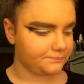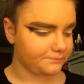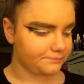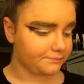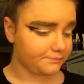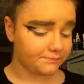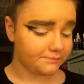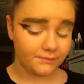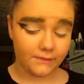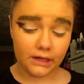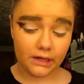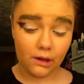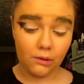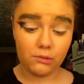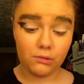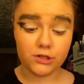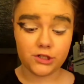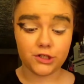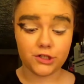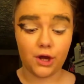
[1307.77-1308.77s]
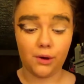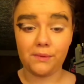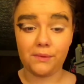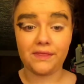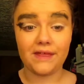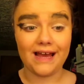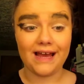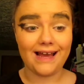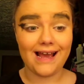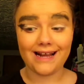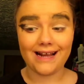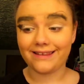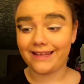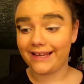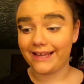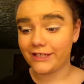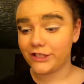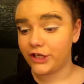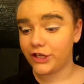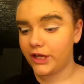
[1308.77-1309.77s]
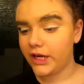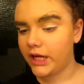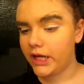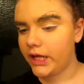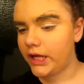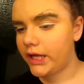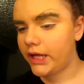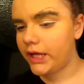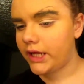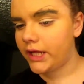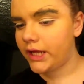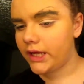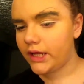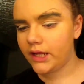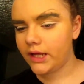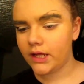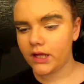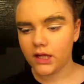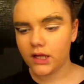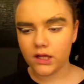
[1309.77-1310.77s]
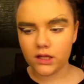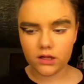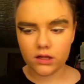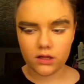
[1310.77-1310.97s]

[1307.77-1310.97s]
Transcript: Like this. We'll just go with that. that. Act that like it's good. really nice and sharp.